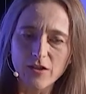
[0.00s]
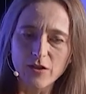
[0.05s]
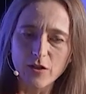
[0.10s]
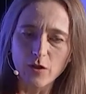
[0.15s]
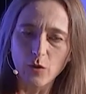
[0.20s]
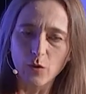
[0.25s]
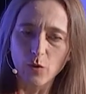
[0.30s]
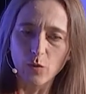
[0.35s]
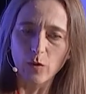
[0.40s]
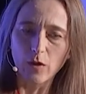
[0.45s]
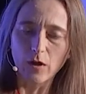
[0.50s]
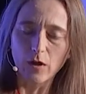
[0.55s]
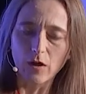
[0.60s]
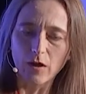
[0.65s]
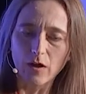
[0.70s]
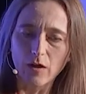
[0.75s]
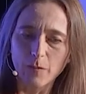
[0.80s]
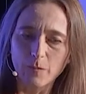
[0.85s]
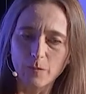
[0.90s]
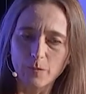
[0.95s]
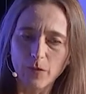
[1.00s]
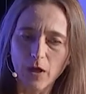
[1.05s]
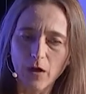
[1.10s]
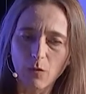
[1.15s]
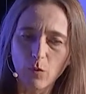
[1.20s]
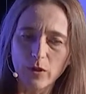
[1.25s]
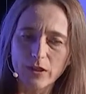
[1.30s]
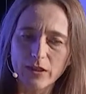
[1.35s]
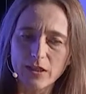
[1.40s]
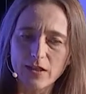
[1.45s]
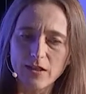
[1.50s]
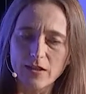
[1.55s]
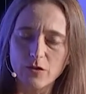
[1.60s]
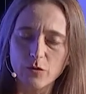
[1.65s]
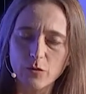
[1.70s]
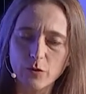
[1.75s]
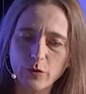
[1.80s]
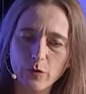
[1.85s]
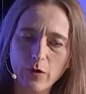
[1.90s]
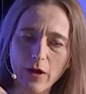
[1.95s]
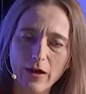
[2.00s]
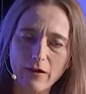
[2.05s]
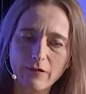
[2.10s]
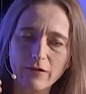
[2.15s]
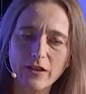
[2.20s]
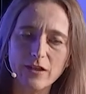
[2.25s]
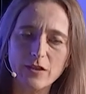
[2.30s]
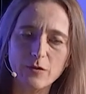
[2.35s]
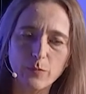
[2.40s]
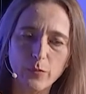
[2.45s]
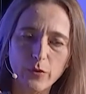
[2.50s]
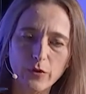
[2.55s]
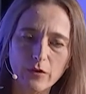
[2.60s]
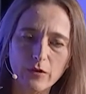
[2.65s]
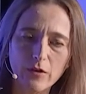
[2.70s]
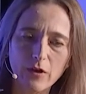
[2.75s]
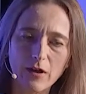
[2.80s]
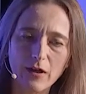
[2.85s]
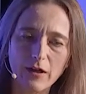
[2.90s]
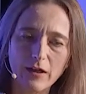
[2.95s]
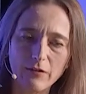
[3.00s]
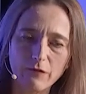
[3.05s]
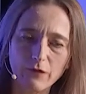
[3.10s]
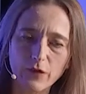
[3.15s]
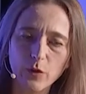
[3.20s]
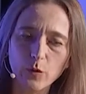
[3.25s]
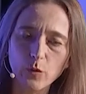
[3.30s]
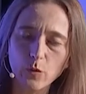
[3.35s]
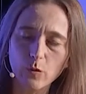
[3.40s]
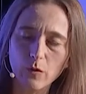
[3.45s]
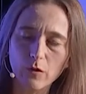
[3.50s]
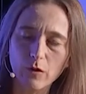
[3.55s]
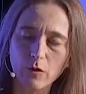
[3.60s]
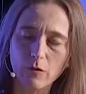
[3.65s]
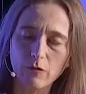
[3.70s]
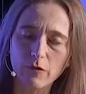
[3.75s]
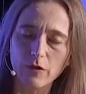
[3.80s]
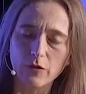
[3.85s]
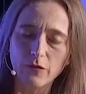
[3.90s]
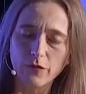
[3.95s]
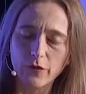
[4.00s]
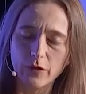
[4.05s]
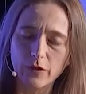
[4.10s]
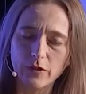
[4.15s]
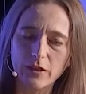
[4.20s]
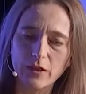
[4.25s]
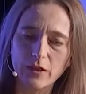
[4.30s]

Do you have this bird-eye view over 30